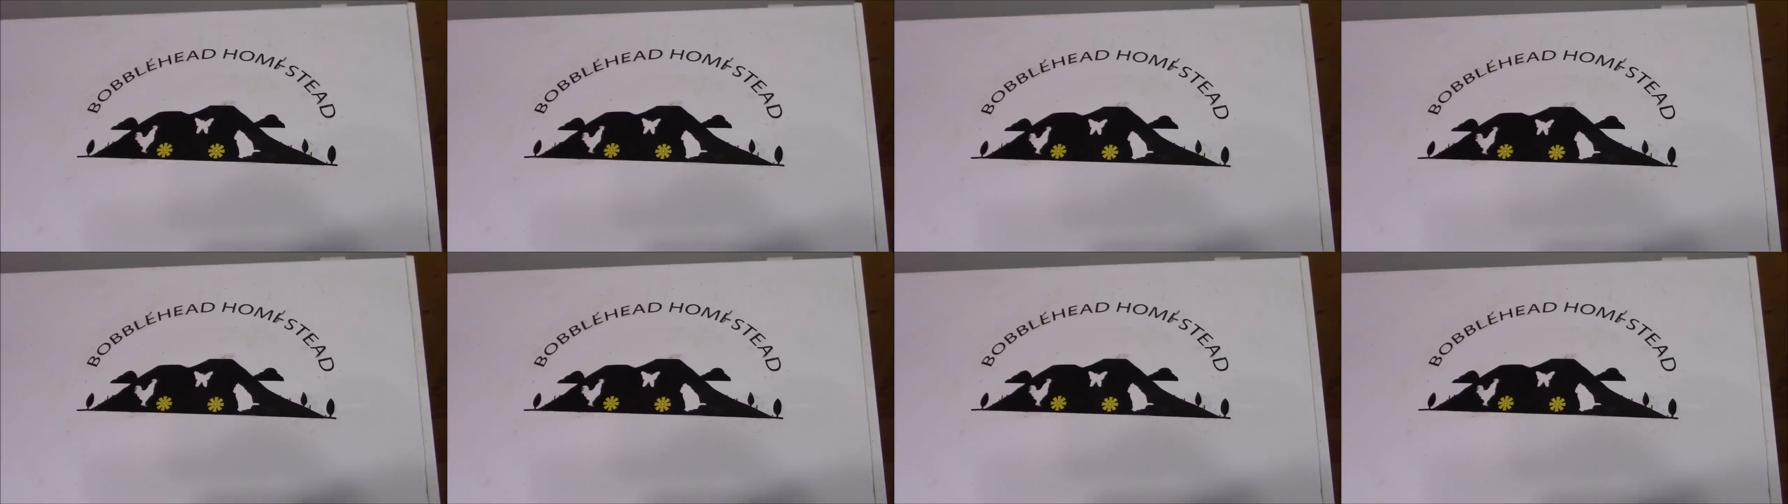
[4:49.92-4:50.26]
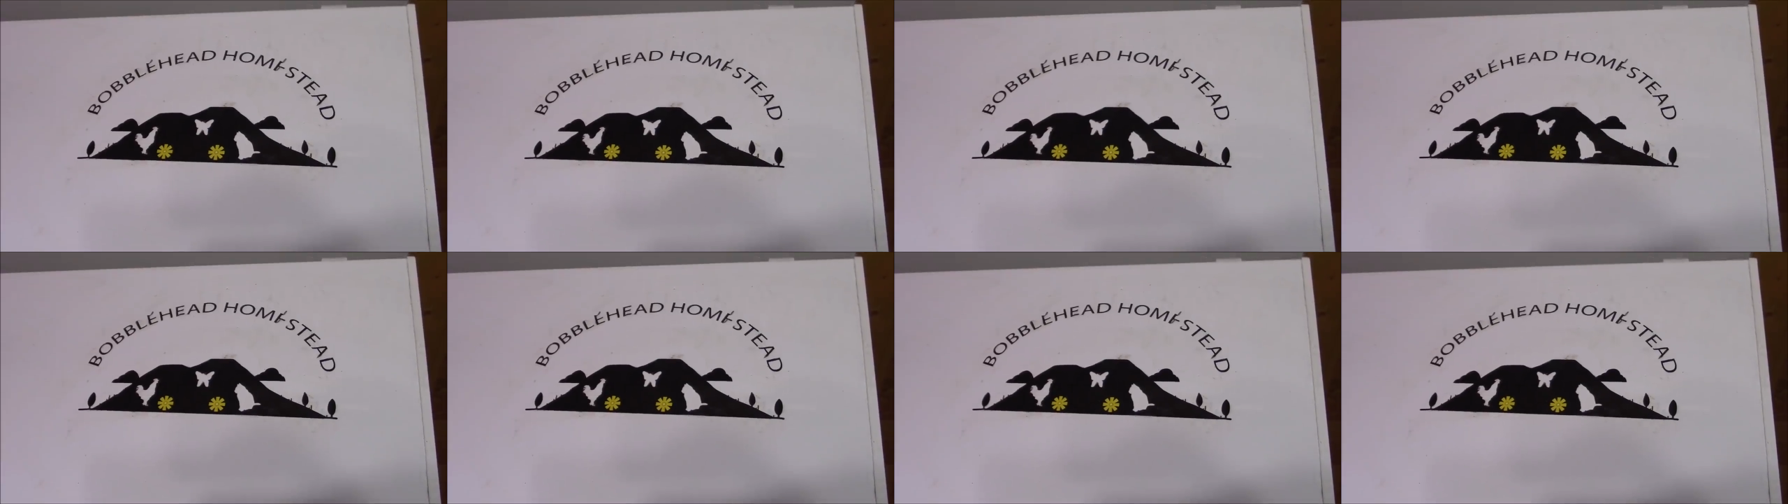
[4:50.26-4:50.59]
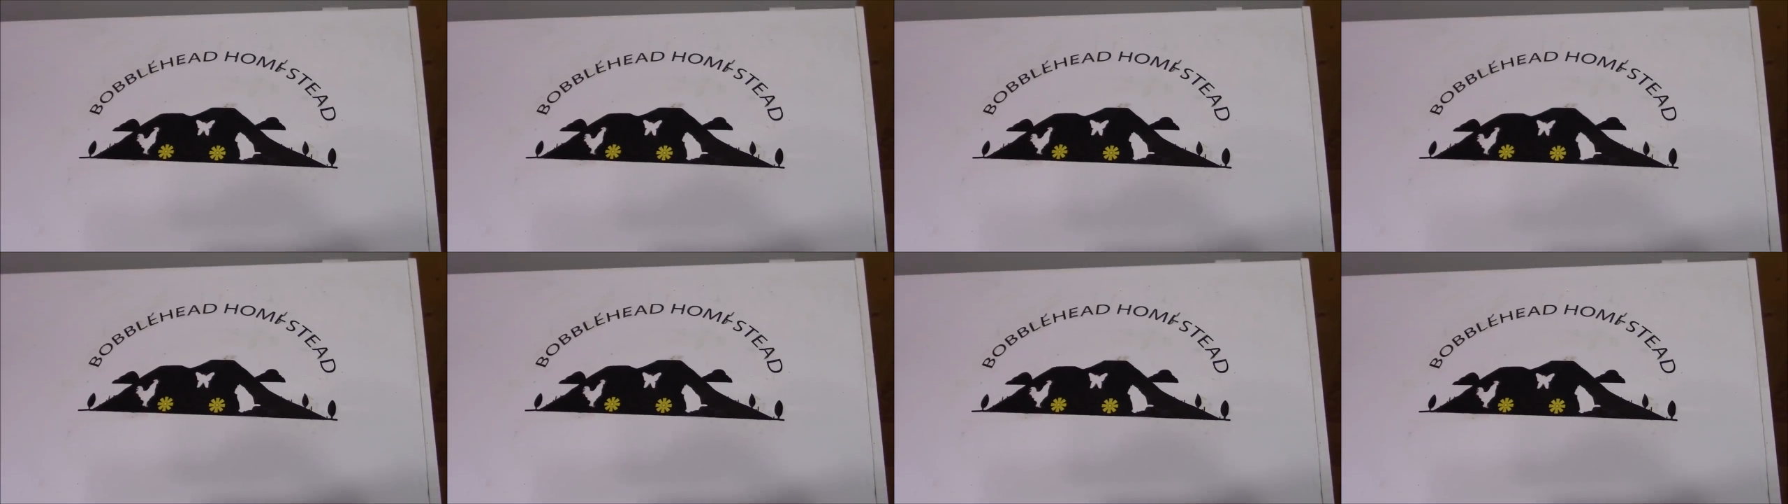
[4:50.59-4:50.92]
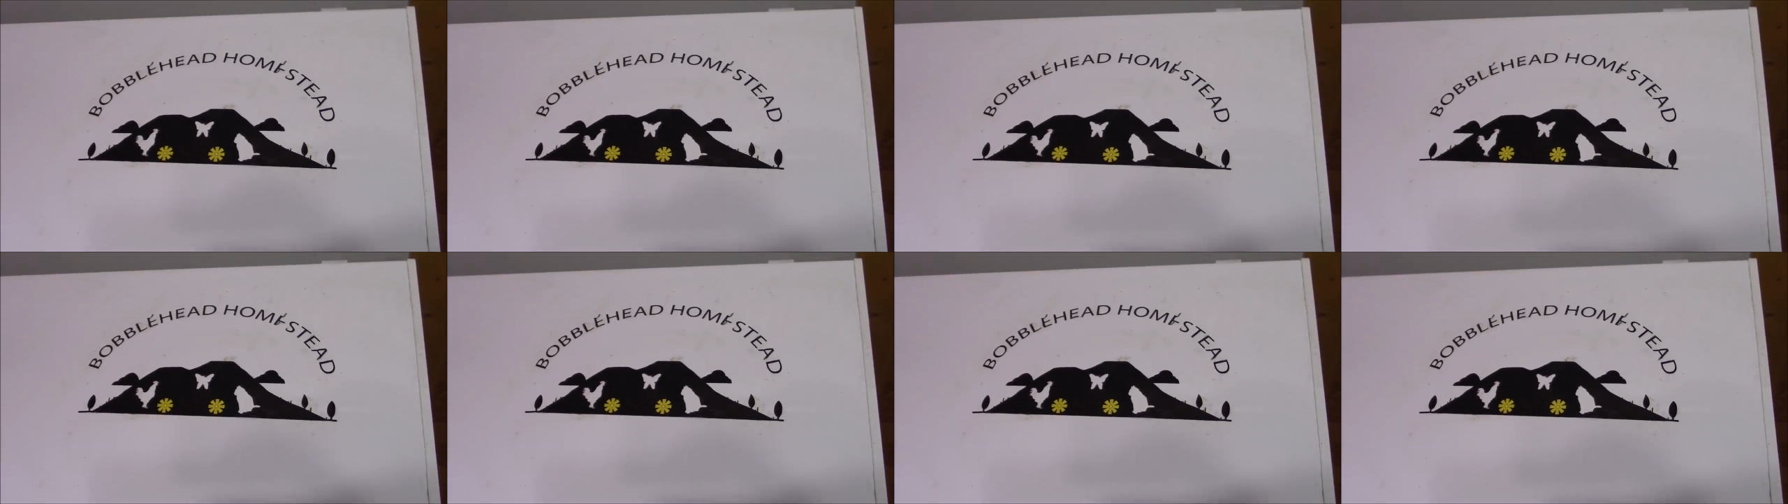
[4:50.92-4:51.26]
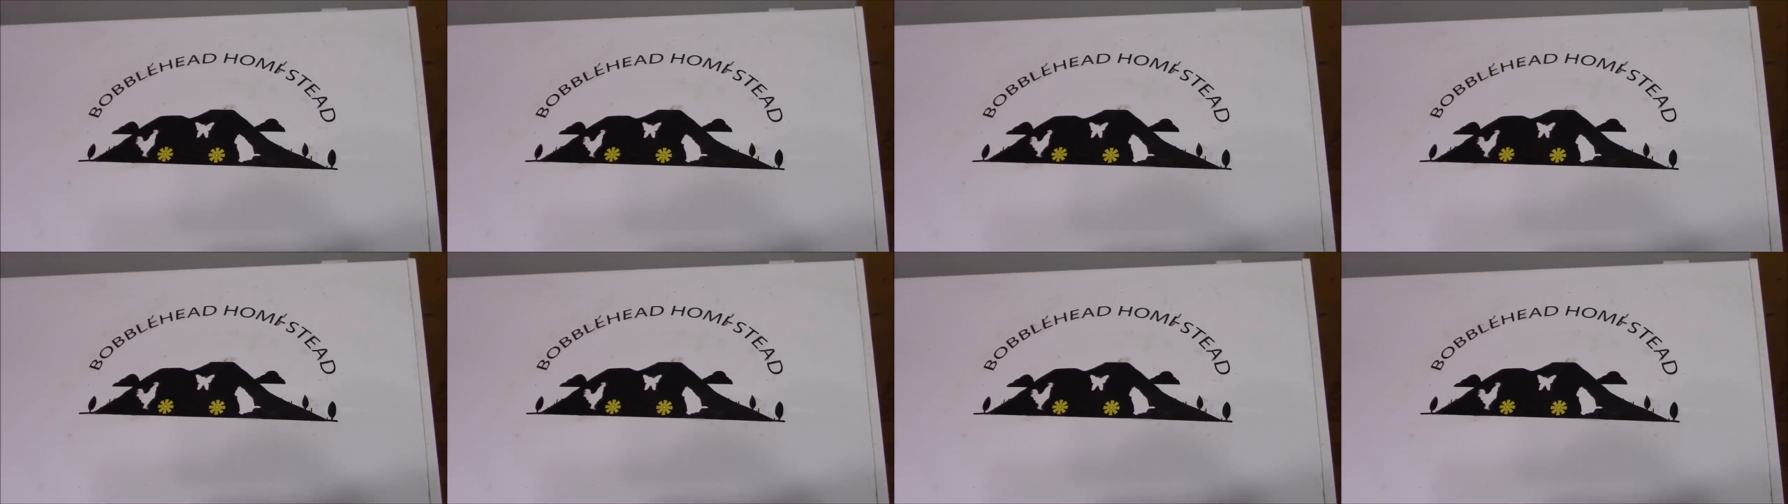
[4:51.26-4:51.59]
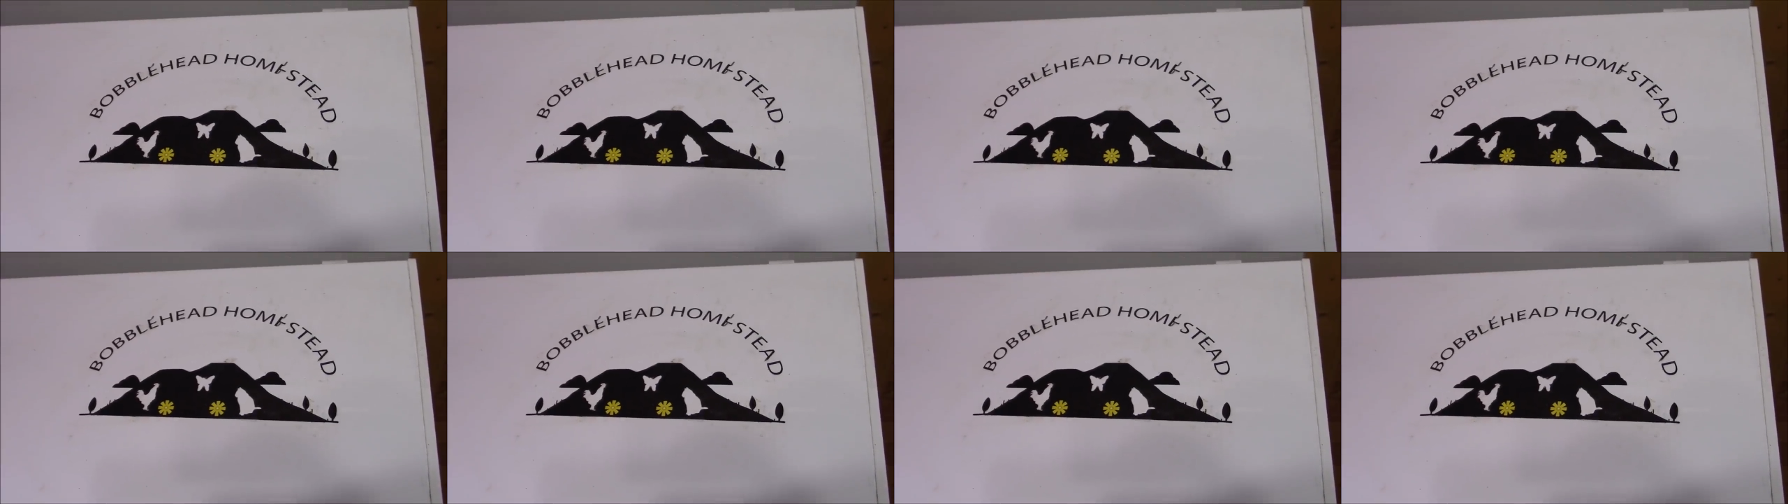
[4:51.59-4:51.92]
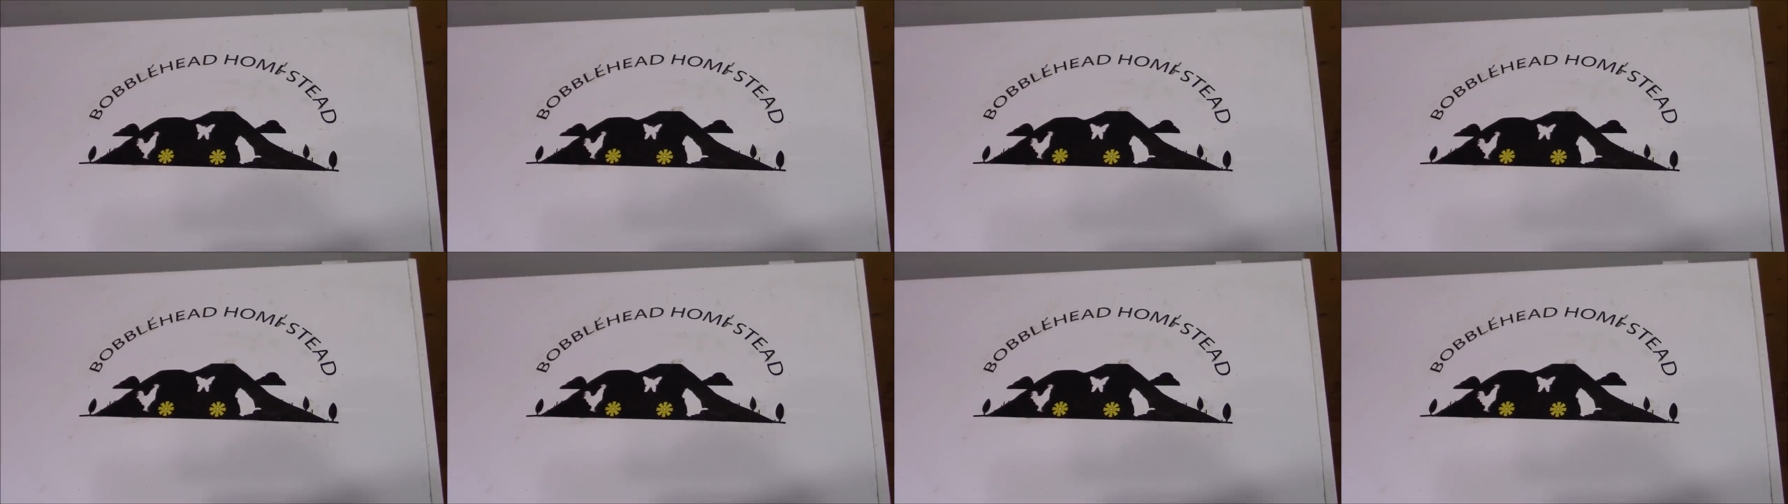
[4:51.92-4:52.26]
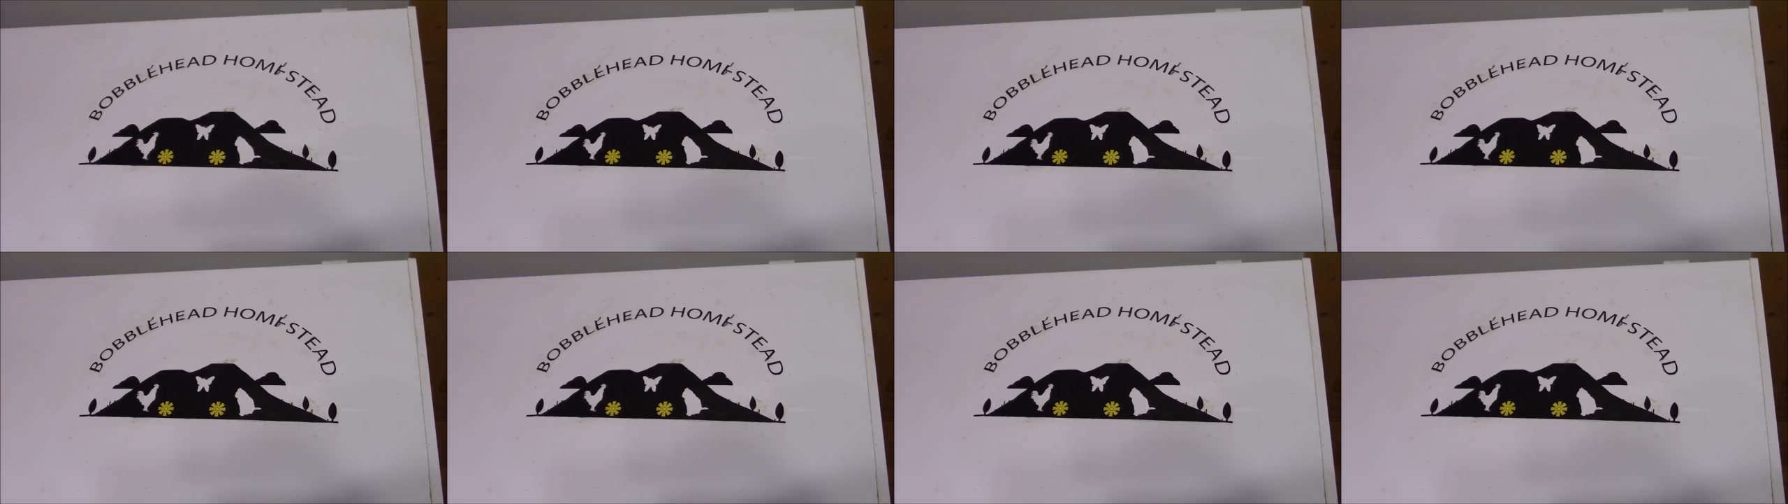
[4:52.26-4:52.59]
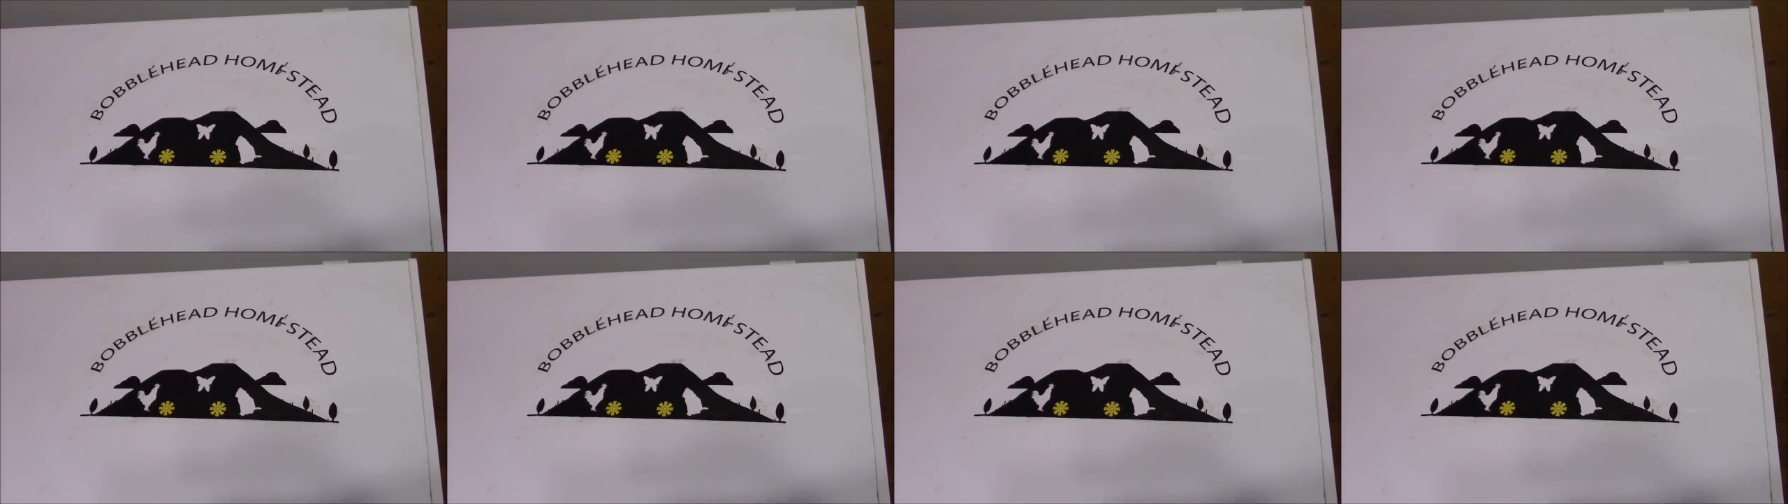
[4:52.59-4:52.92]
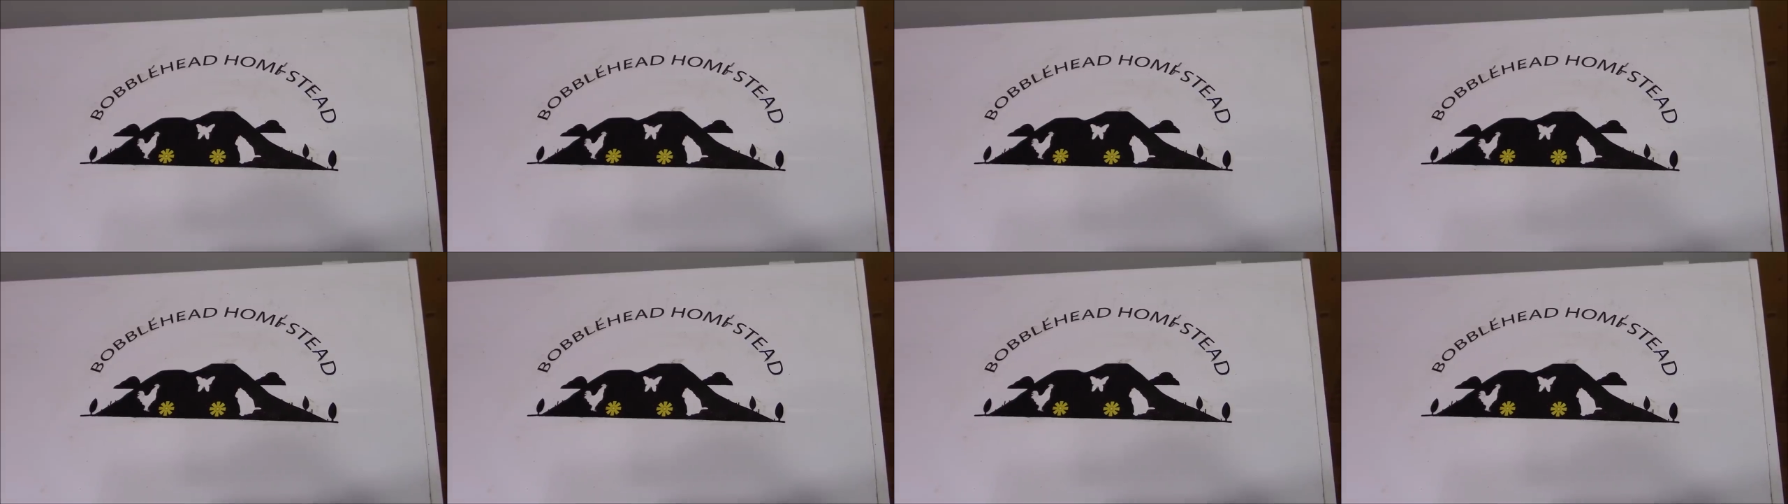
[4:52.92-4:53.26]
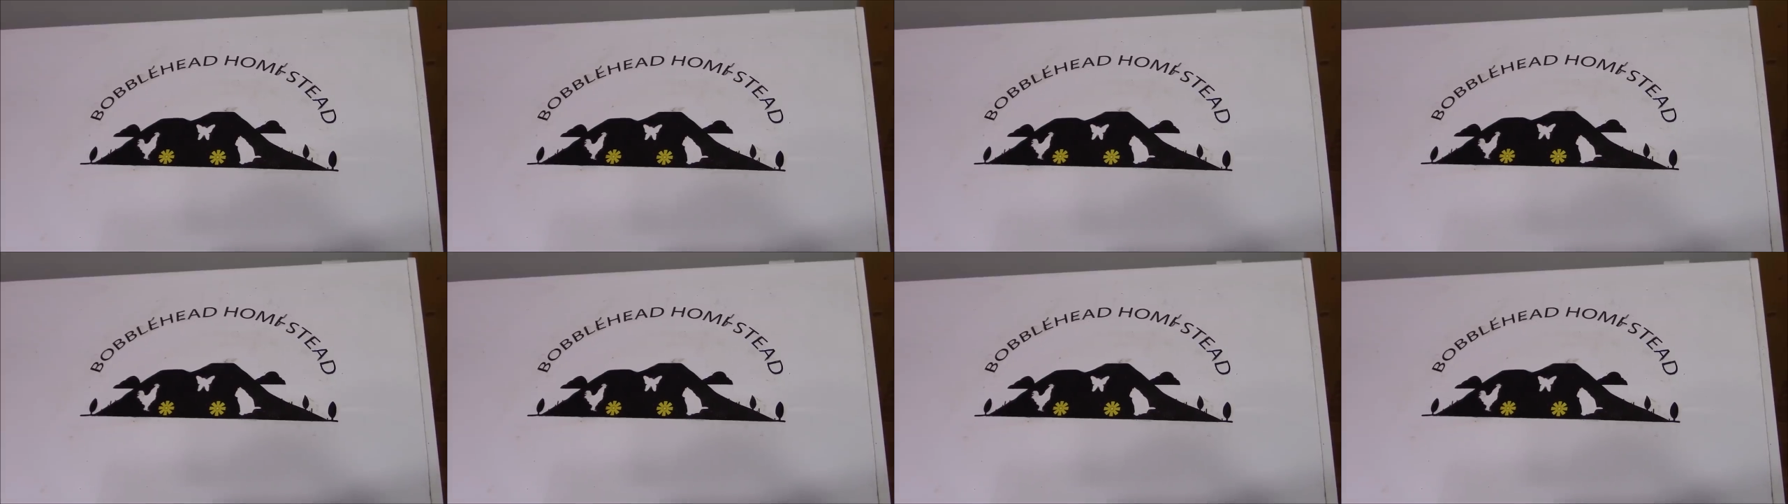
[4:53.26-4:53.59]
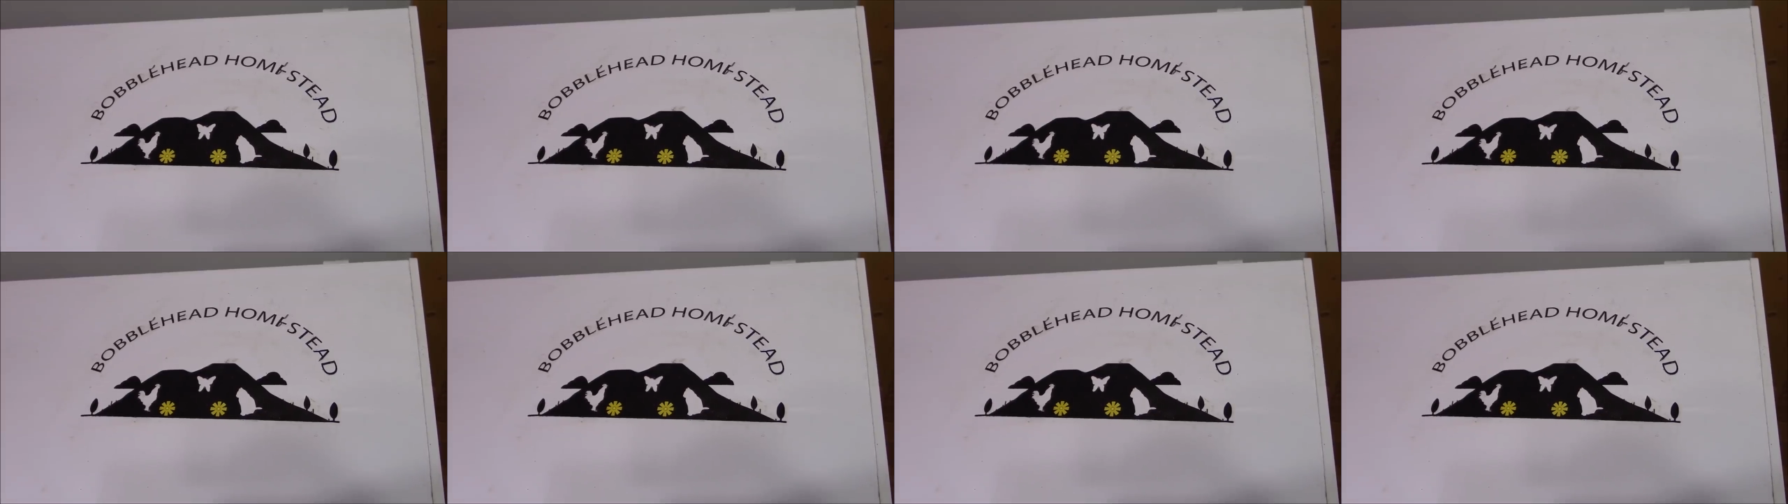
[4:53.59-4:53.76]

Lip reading: [unreadable: no face in view]